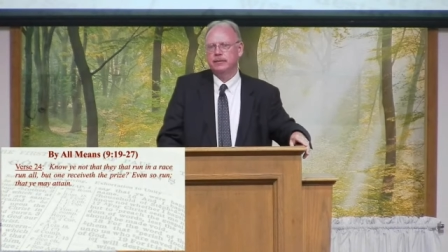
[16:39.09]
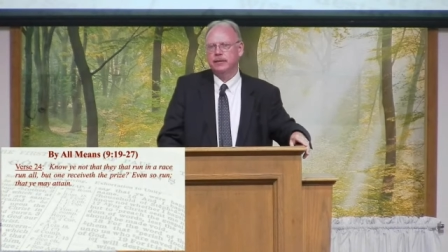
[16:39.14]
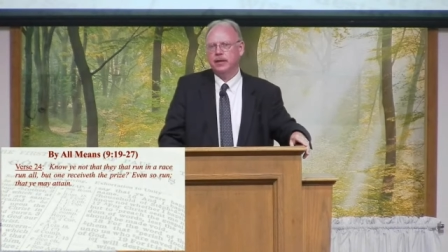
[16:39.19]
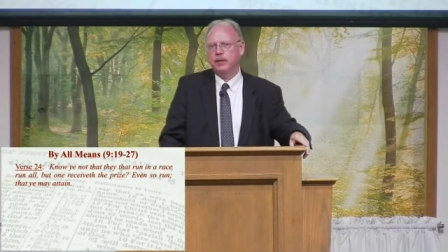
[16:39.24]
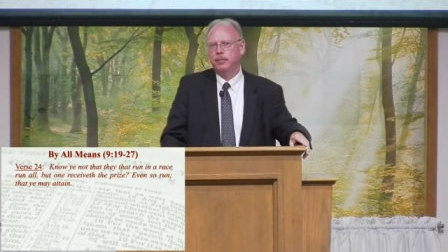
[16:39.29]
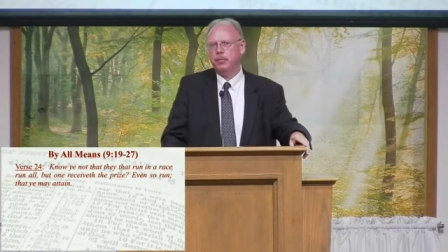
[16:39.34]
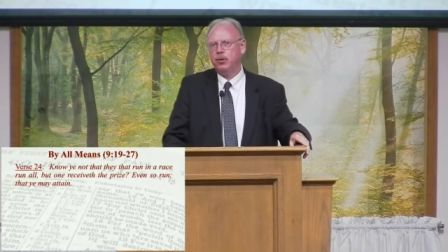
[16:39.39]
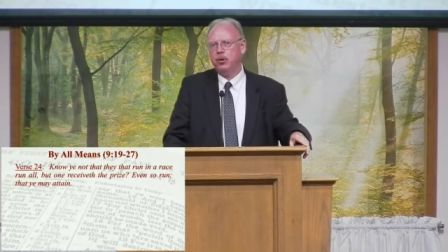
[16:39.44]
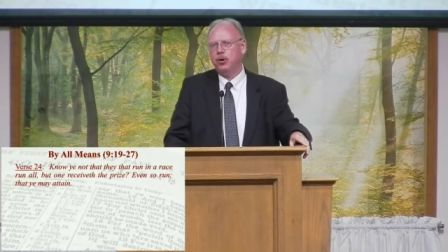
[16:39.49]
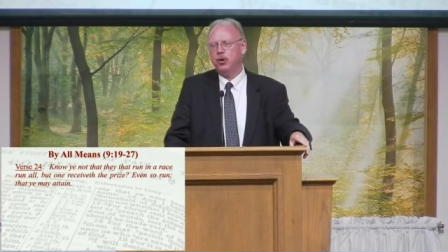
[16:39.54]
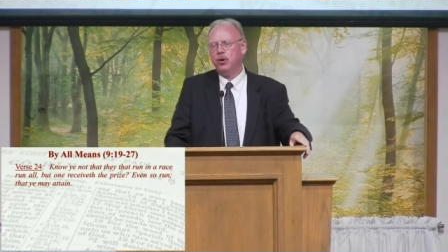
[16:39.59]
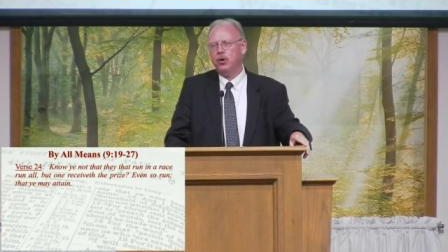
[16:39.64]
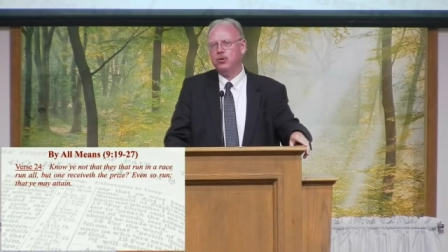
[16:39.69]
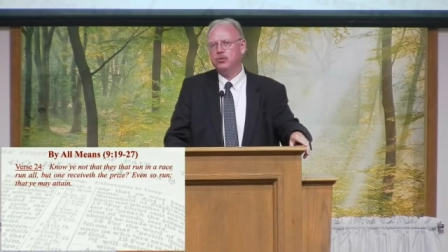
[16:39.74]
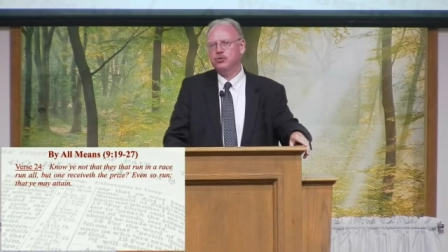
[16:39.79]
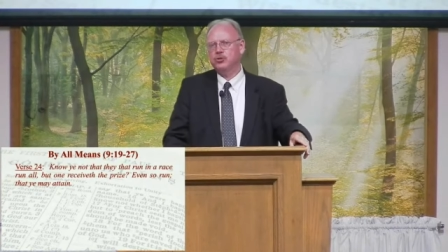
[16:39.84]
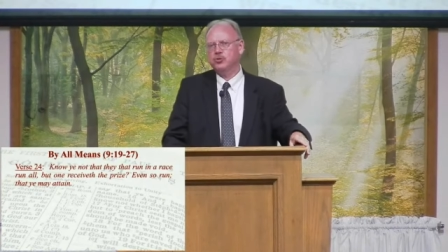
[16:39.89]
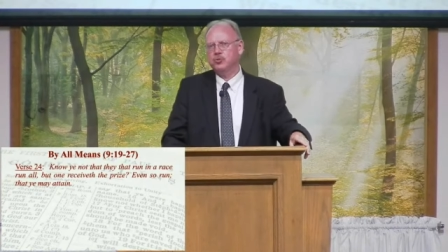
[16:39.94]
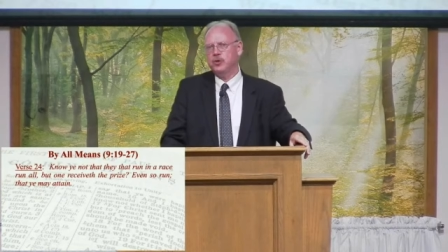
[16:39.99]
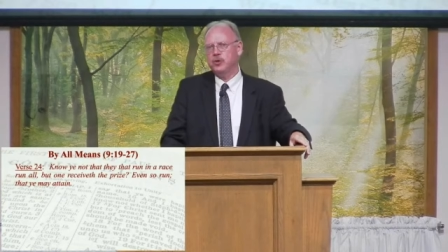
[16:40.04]
Now,
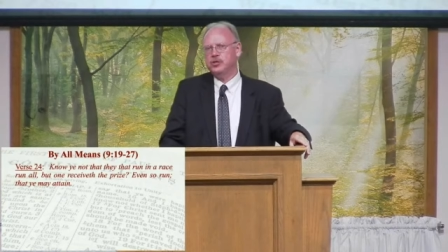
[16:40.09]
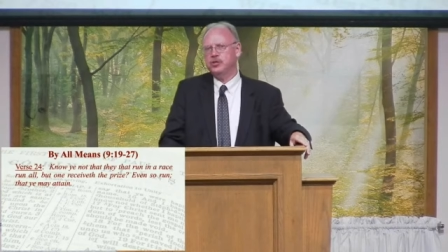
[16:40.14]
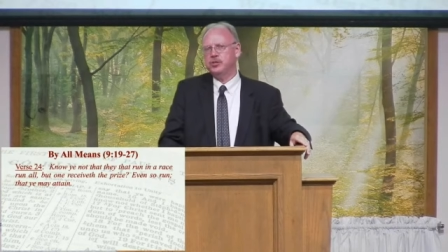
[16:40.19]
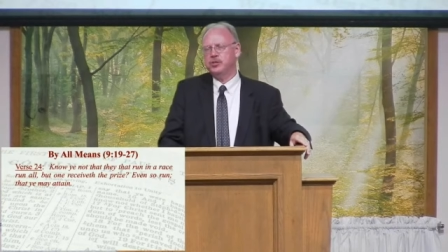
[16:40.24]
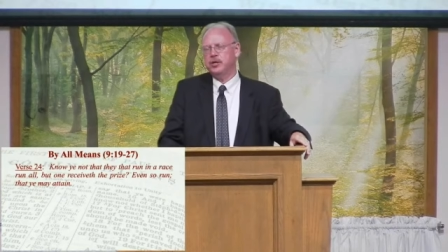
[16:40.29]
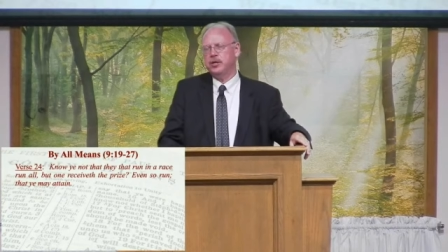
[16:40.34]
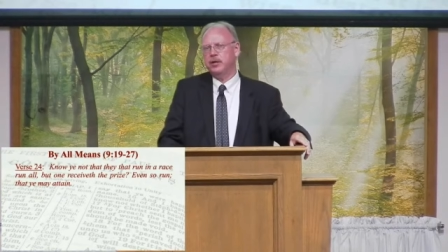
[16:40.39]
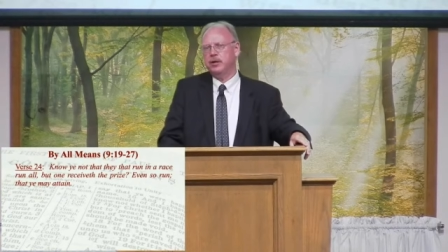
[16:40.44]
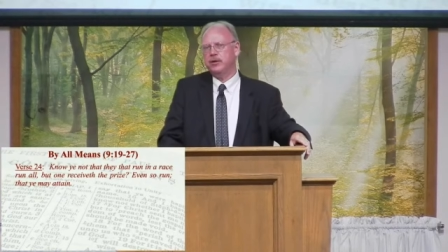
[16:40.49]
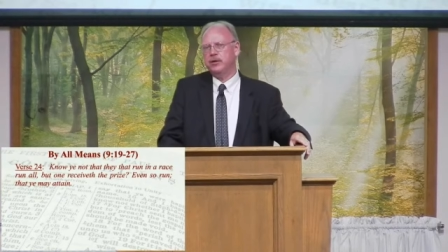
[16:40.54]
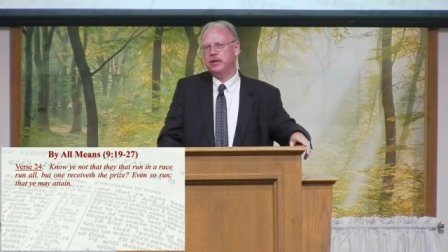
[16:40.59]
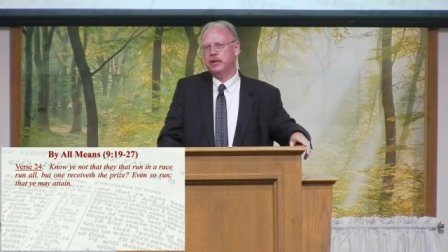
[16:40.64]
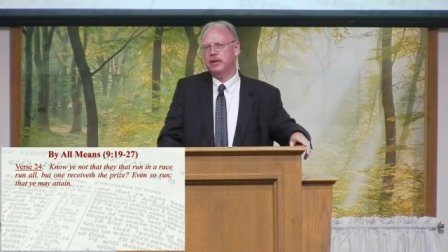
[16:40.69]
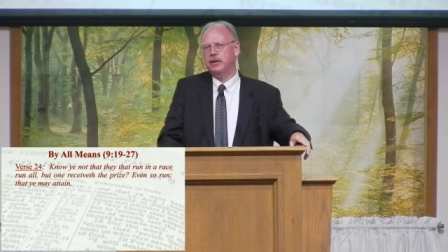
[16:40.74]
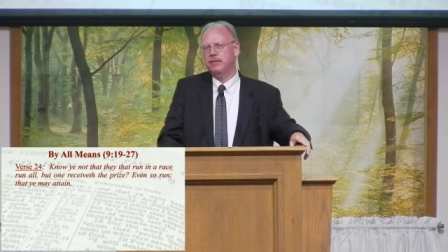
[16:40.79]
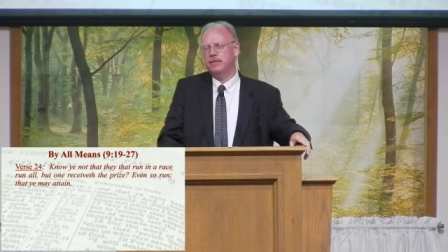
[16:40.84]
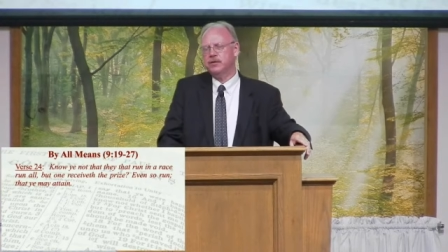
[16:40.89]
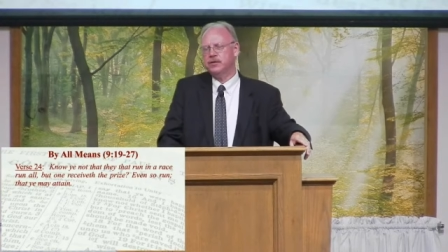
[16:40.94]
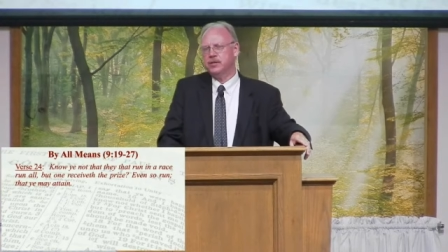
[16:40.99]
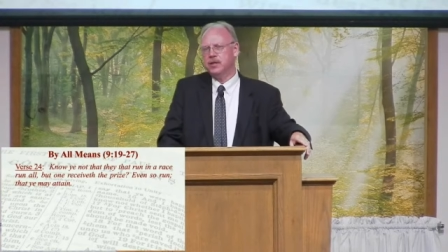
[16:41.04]
Paul switches here to
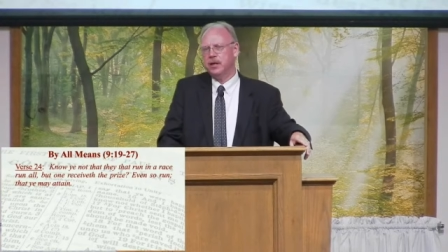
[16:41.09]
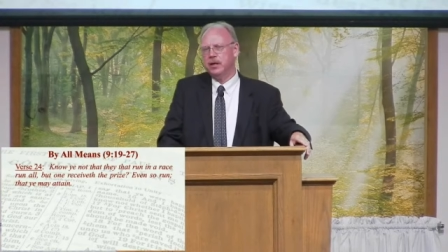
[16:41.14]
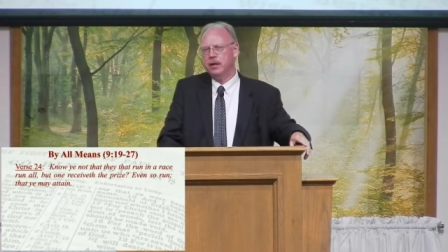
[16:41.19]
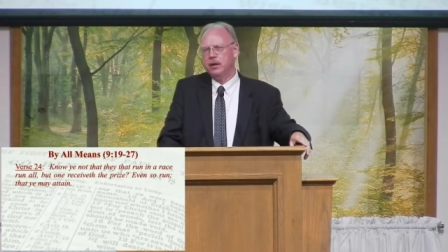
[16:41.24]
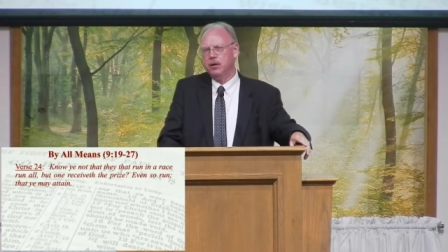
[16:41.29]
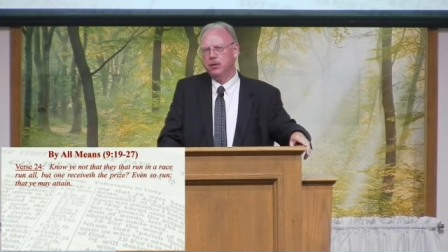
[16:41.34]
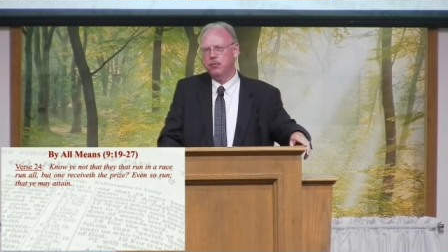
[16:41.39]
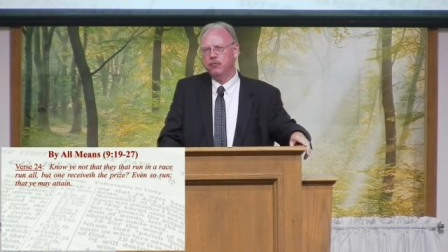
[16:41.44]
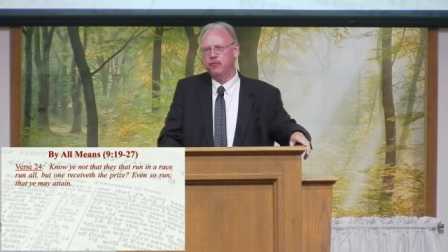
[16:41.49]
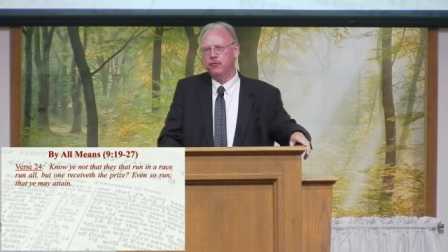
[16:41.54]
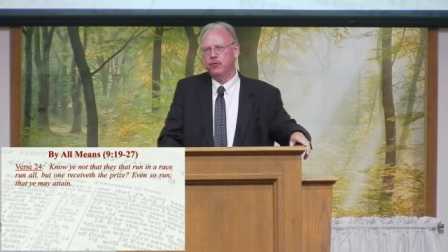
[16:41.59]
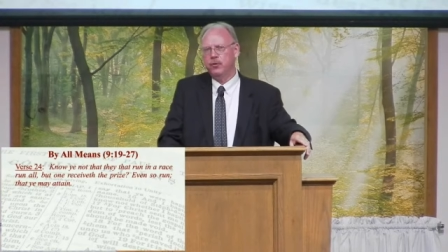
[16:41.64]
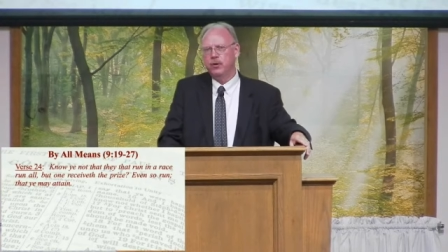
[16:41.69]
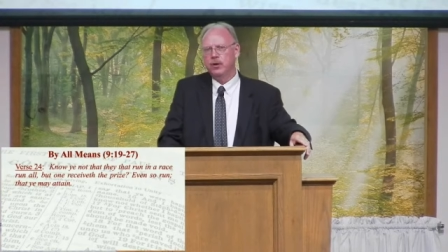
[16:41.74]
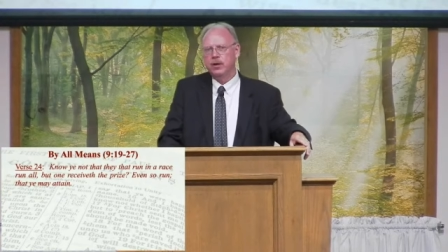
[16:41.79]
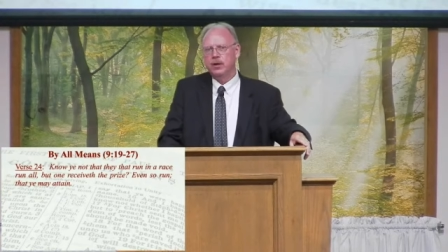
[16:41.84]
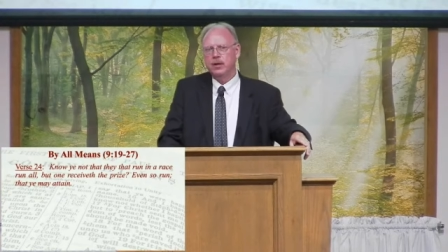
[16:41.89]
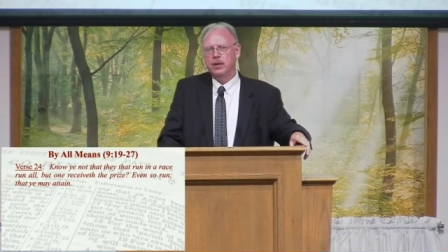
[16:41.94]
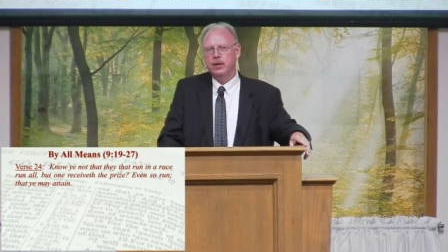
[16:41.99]
give us a helpful